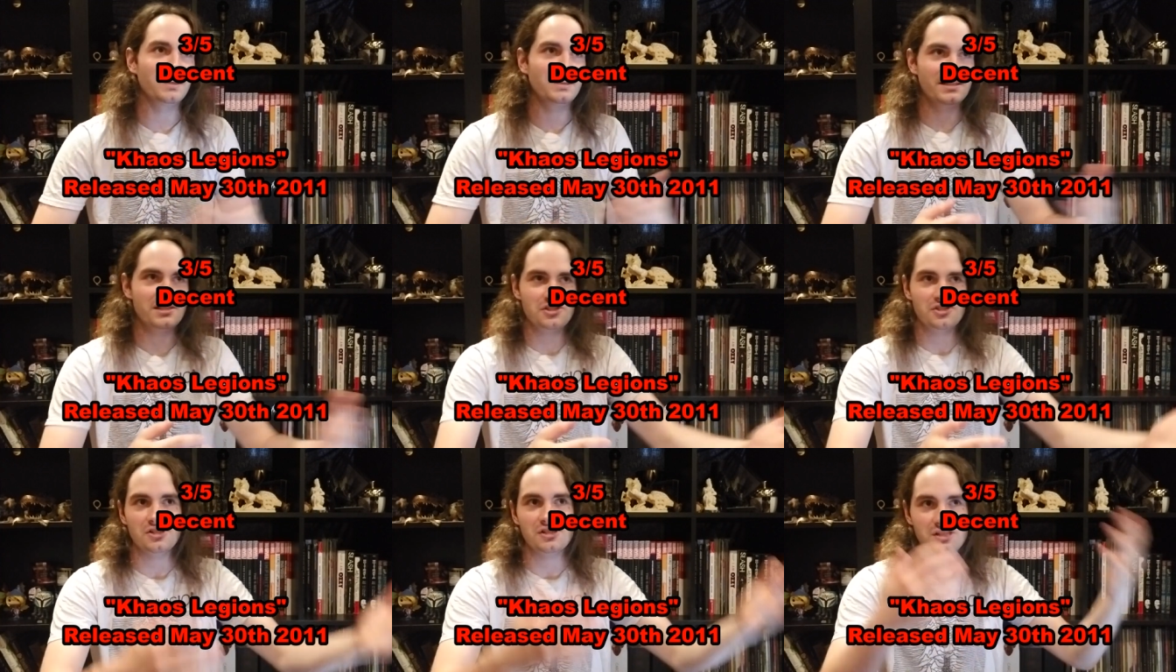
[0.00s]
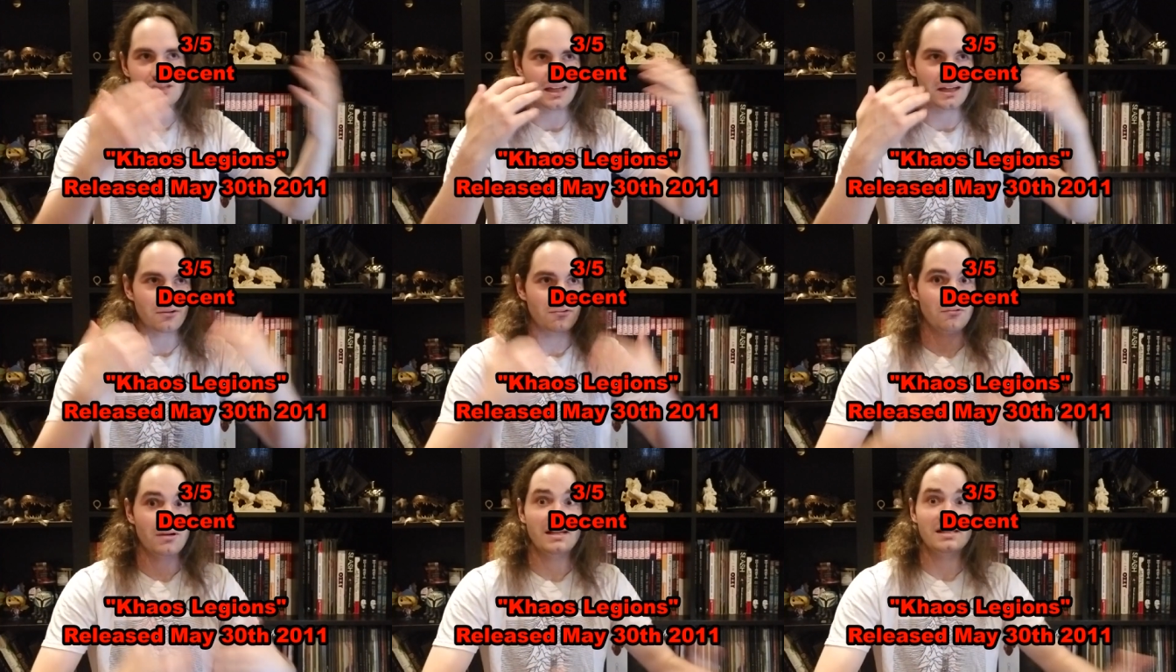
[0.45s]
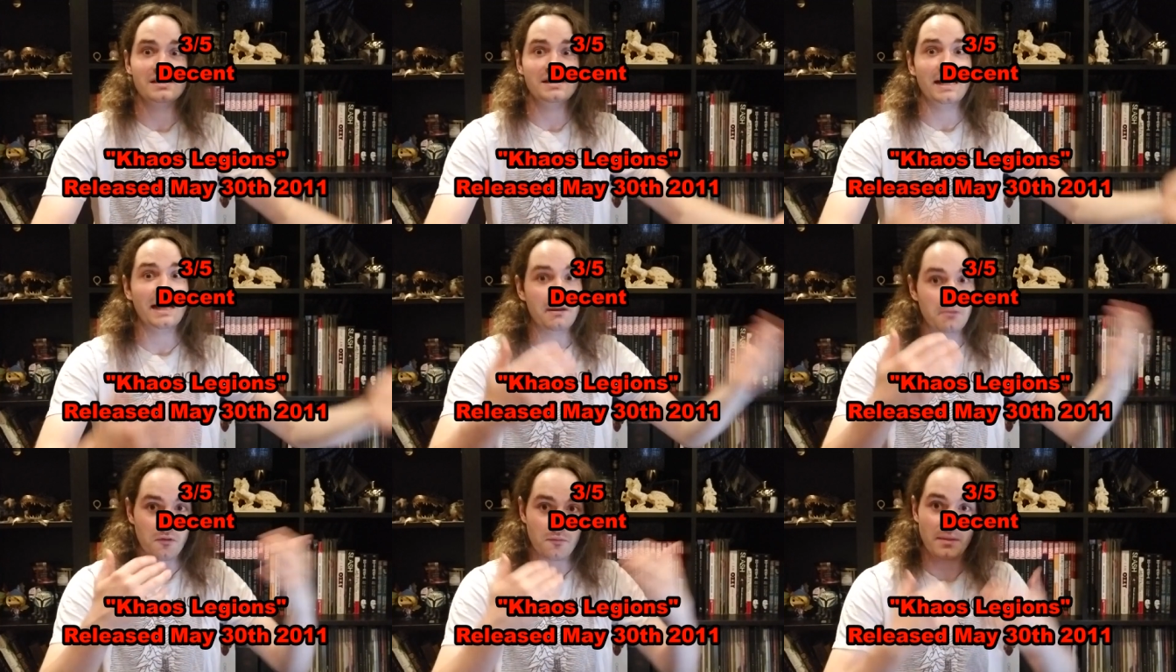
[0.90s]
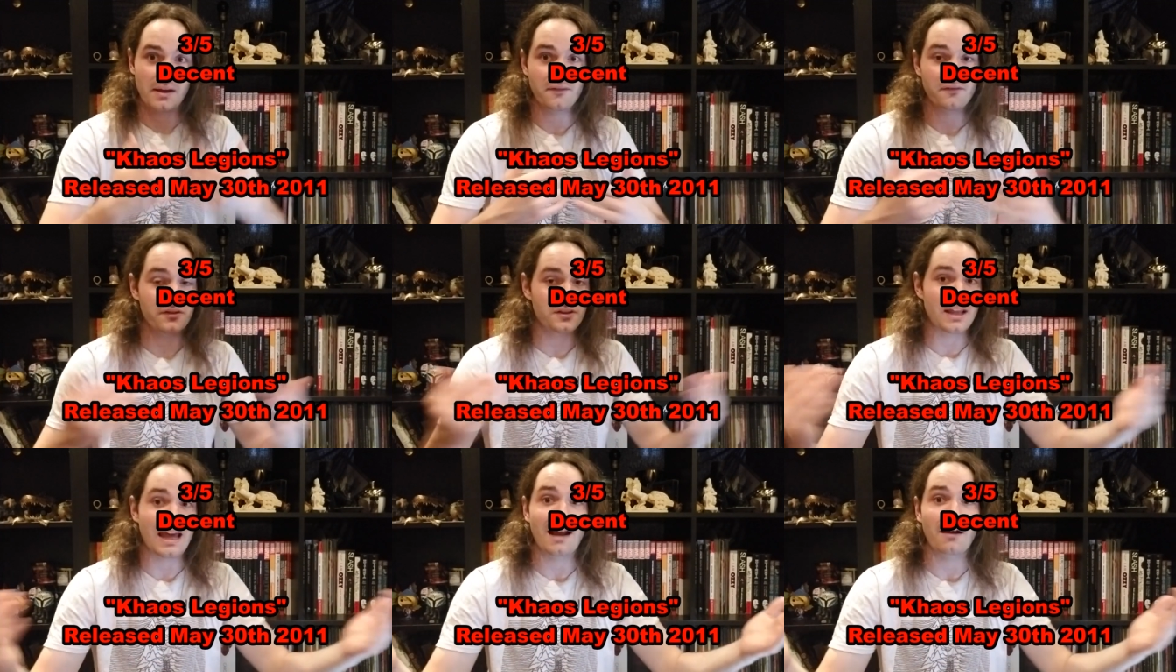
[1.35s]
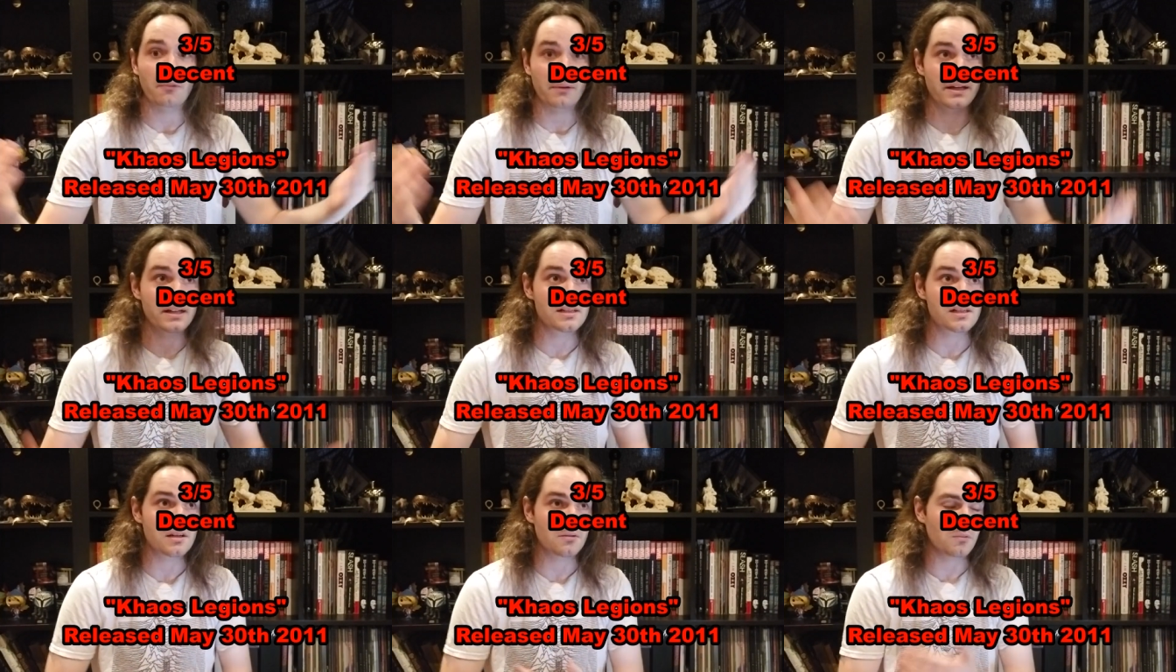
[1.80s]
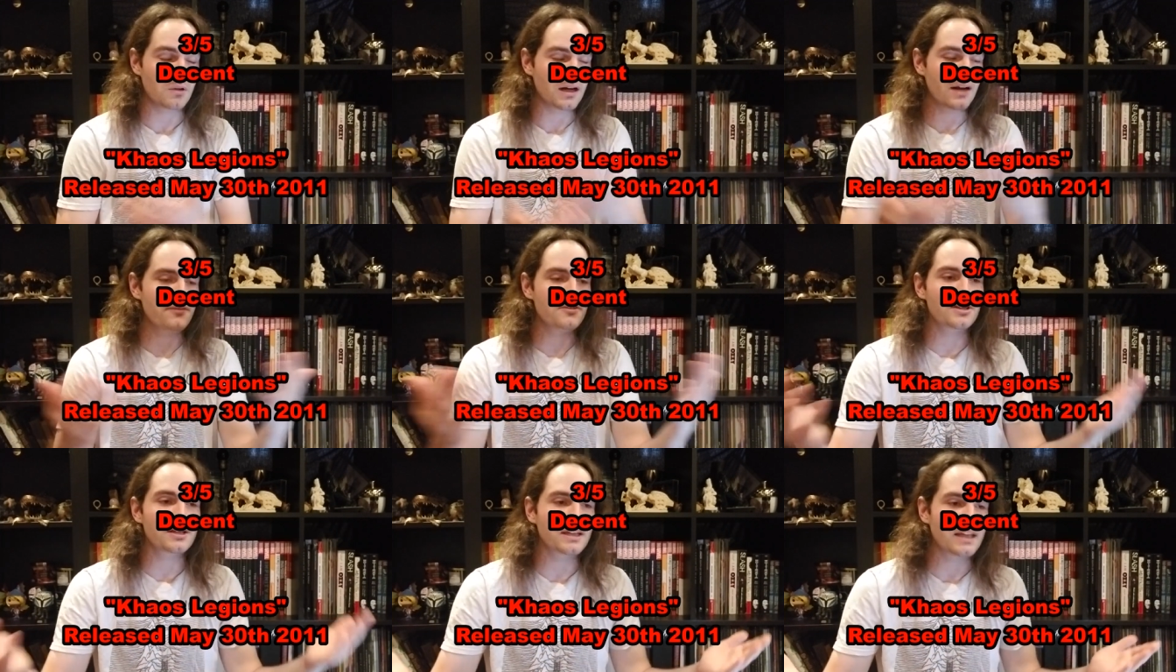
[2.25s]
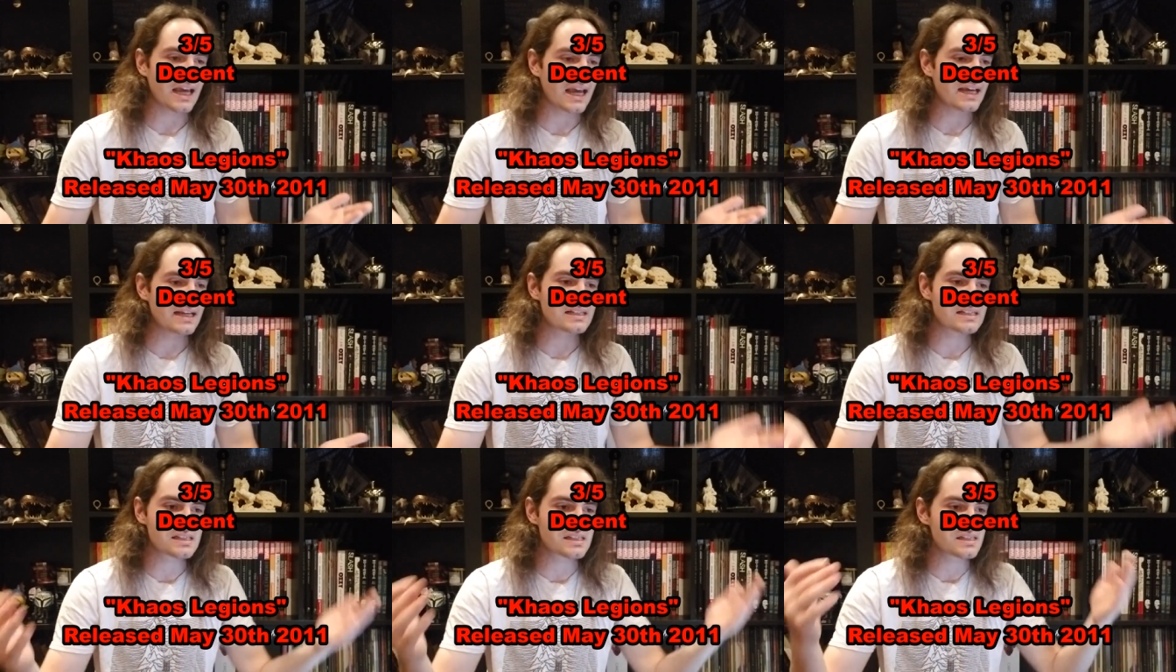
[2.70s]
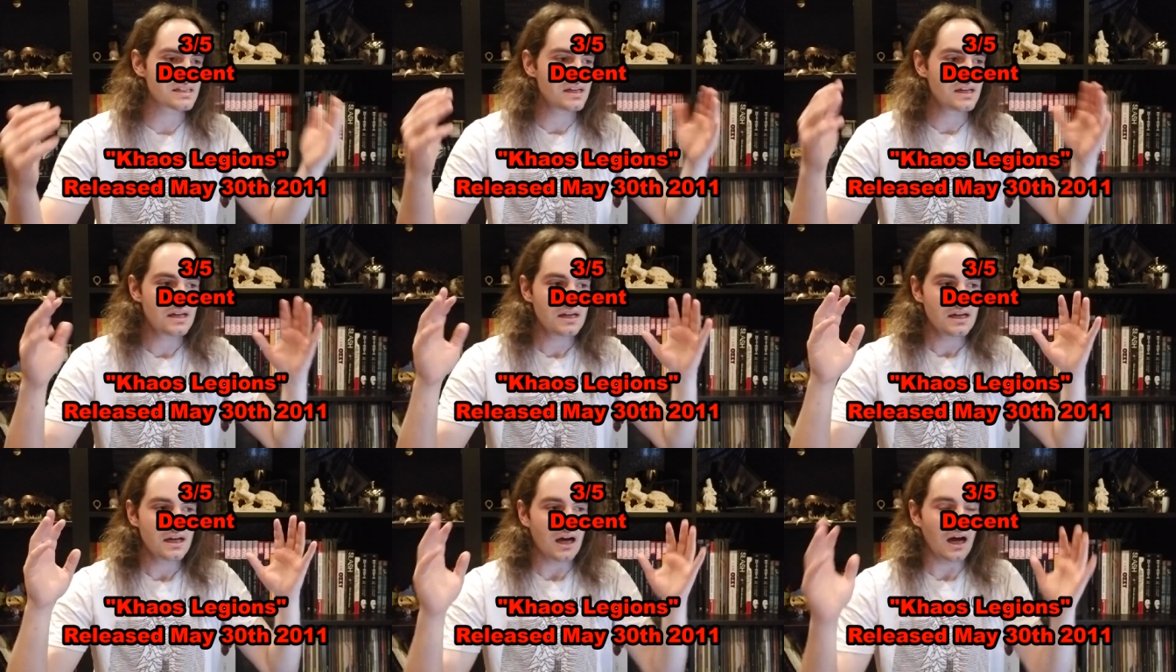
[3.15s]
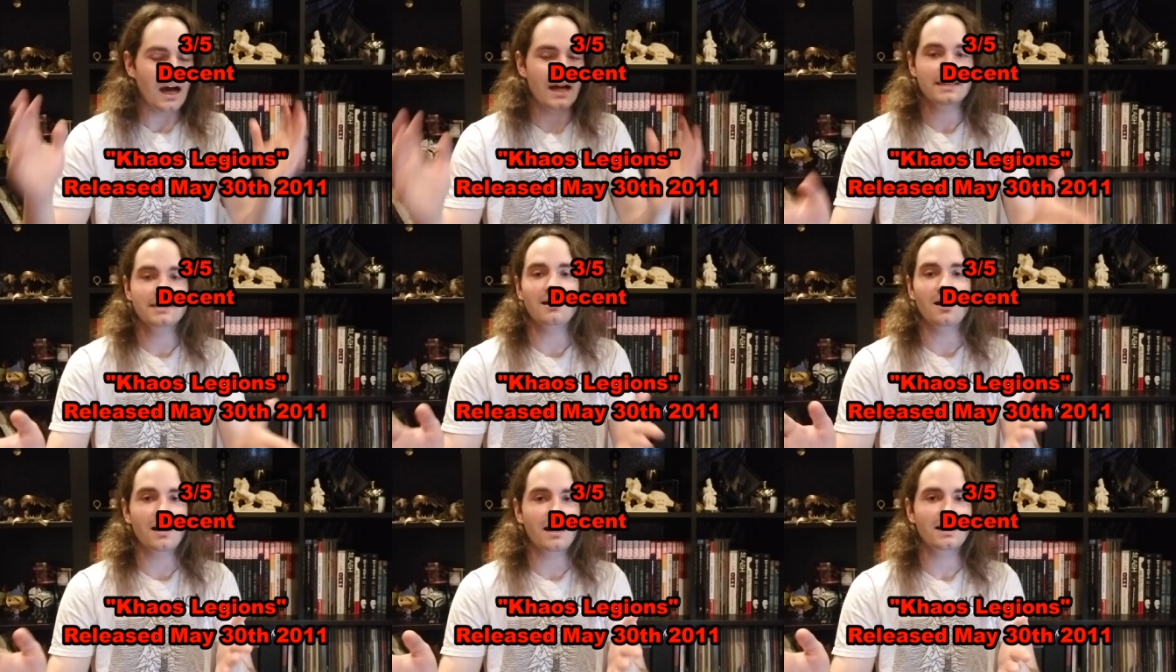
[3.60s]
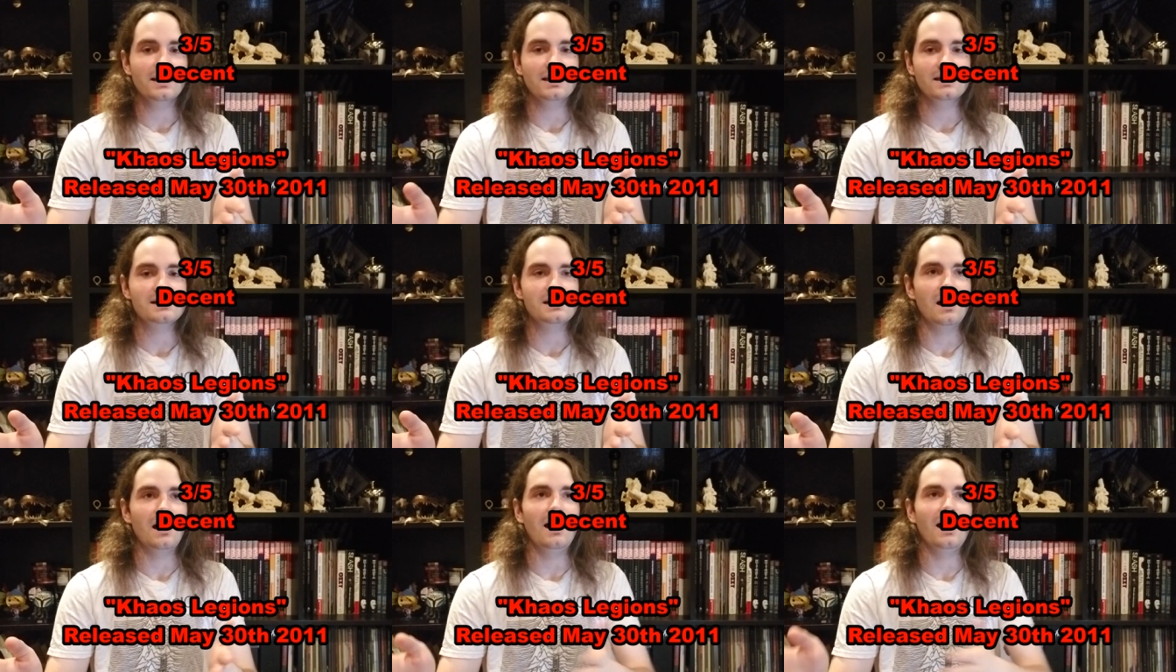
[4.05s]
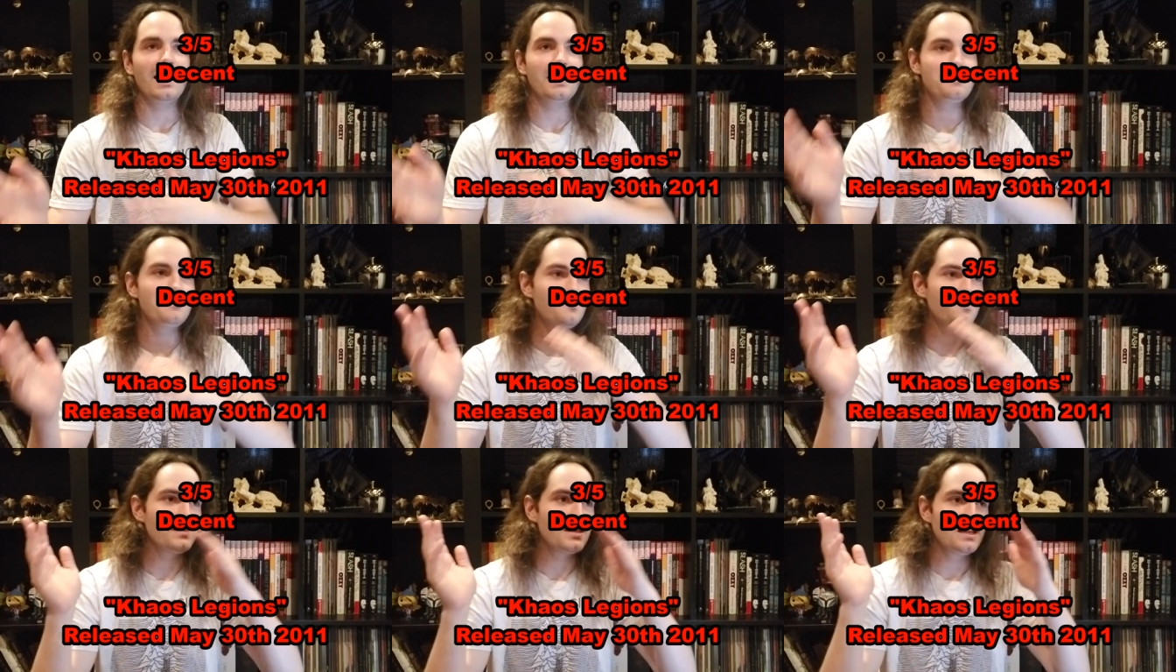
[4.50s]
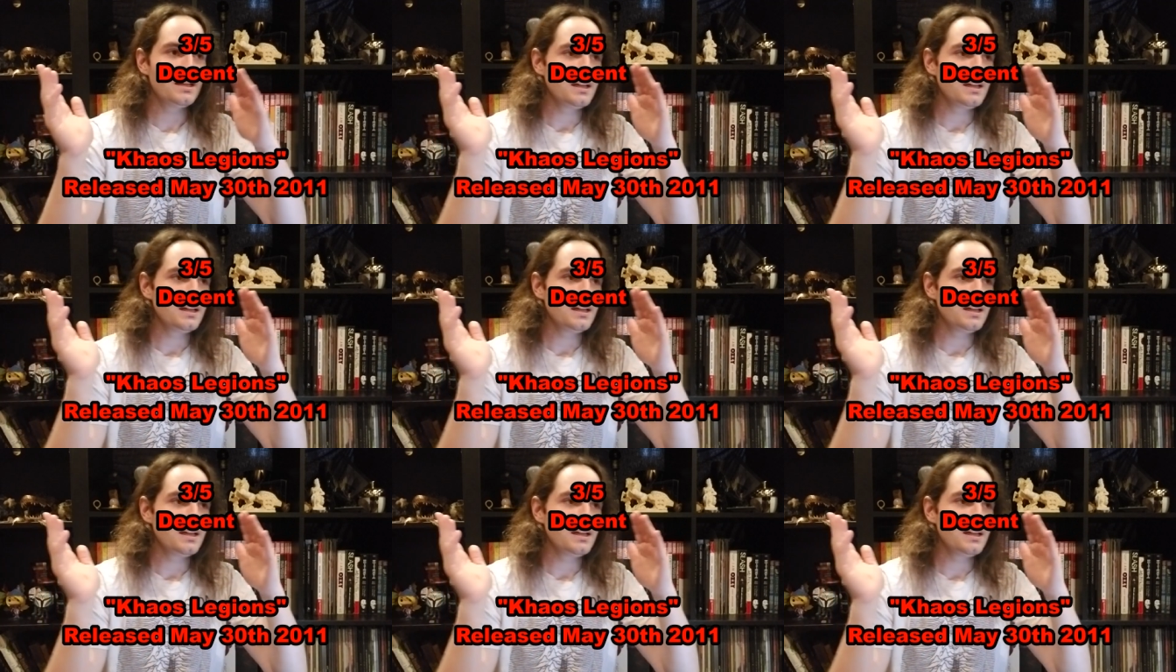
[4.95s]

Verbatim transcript: And this just like resonated with me for that reason. Whatever the case, I dug it at the time.